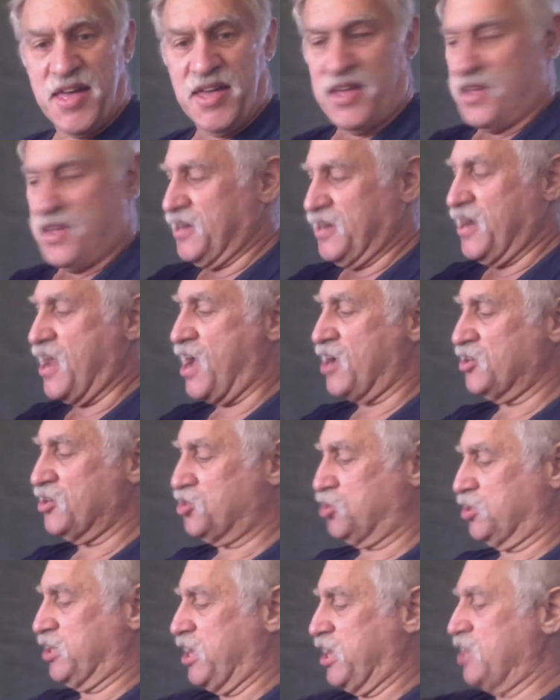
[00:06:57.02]
Now to
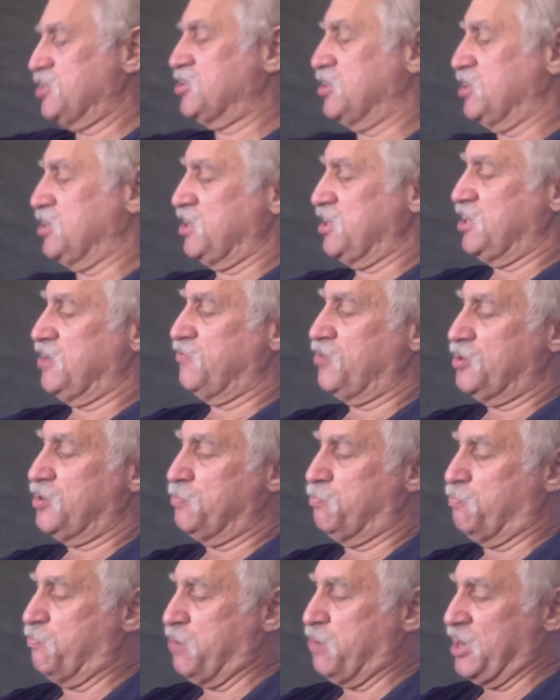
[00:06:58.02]
get an
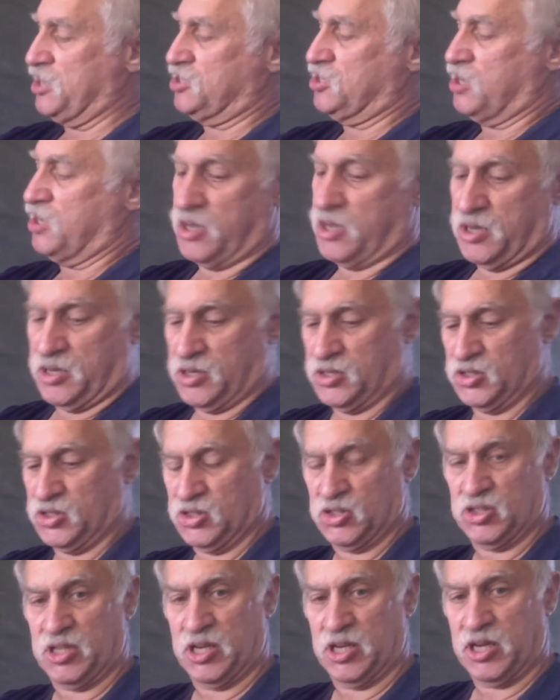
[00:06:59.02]
even better
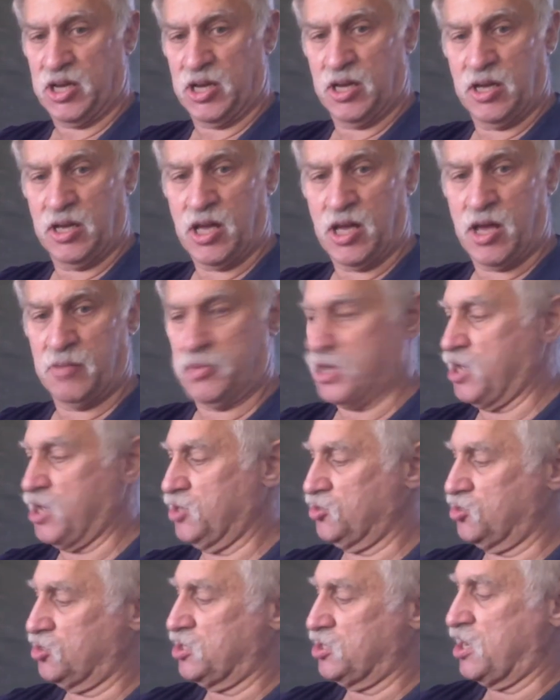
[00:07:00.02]
stick, I'm going
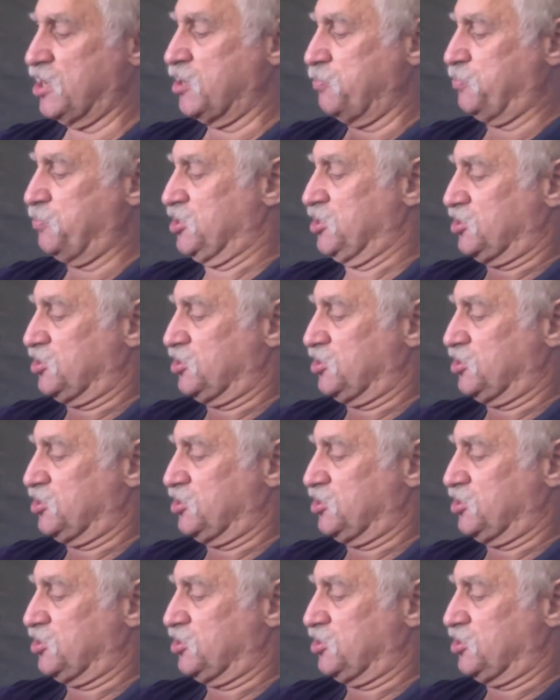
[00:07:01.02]
to take a piece of